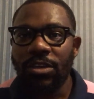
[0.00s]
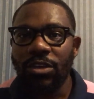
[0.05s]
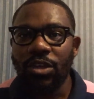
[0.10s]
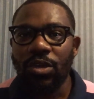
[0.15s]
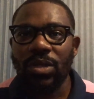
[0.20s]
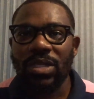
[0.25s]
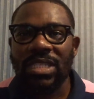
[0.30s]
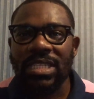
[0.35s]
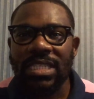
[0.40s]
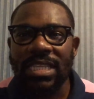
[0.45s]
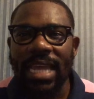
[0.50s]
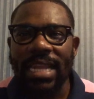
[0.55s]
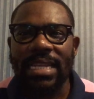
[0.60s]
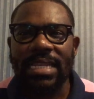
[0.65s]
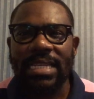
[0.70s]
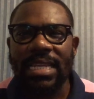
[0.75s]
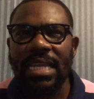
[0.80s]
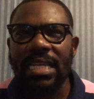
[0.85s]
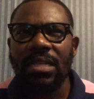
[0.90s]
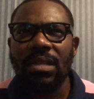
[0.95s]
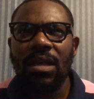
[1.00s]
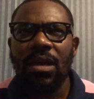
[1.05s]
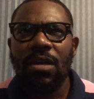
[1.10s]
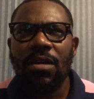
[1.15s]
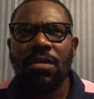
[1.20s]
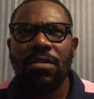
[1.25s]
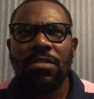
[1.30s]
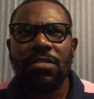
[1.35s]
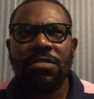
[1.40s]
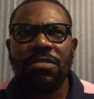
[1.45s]
You're sending
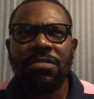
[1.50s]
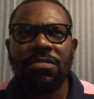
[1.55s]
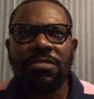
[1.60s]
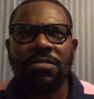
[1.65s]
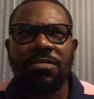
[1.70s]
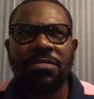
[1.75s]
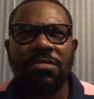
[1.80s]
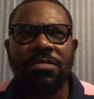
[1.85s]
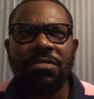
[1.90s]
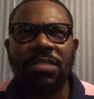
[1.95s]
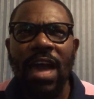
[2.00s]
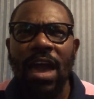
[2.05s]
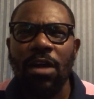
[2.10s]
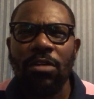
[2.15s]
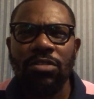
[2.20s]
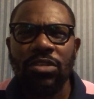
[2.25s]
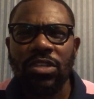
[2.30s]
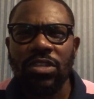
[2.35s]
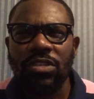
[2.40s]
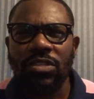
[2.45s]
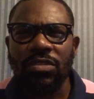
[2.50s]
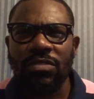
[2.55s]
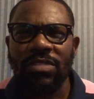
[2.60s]
thousands